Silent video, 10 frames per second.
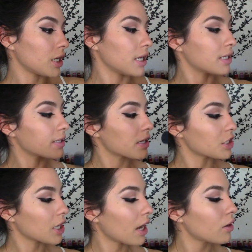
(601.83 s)
is
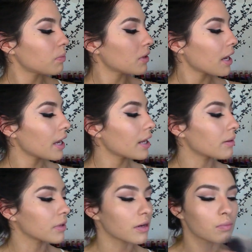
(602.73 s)
Shadow Play, and
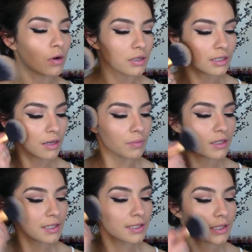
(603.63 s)
I'm going to bronze up
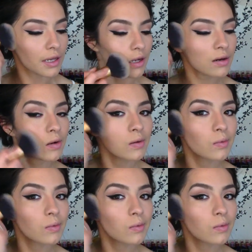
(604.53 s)
the skin.